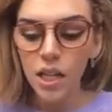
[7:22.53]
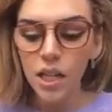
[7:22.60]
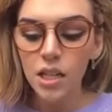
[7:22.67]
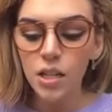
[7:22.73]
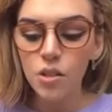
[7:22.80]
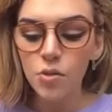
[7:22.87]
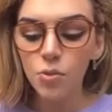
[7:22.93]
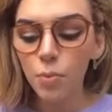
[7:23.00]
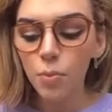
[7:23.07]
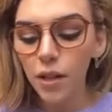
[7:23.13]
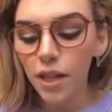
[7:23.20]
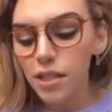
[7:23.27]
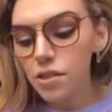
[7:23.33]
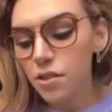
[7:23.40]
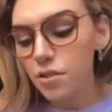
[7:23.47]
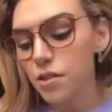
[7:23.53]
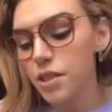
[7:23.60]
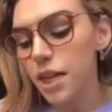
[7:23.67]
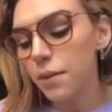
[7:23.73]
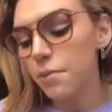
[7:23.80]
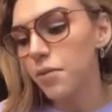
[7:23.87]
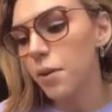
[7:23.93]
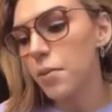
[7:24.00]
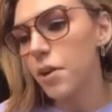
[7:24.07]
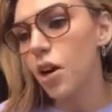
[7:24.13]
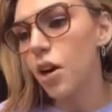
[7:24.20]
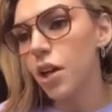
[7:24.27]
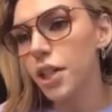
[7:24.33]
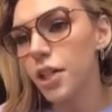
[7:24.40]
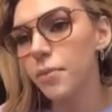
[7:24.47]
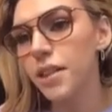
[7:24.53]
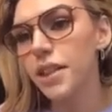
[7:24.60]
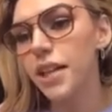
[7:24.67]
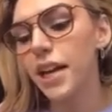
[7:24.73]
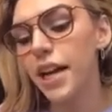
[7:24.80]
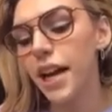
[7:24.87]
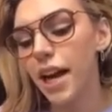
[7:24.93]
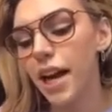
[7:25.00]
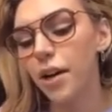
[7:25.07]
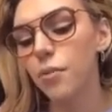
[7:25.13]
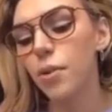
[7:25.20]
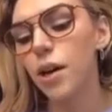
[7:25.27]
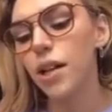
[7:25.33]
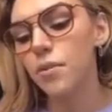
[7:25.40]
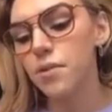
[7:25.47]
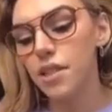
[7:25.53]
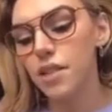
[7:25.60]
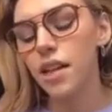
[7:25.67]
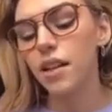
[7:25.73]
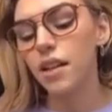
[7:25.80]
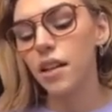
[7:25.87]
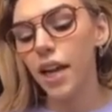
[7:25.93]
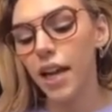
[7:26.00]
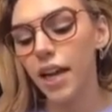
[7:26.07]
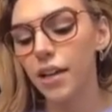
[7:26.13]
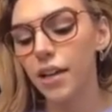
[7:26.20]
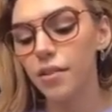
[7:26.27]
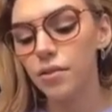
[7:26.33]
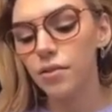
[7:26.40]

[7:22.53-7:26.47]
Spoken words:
Replace You stemmed from an argument that I had while I was in LA.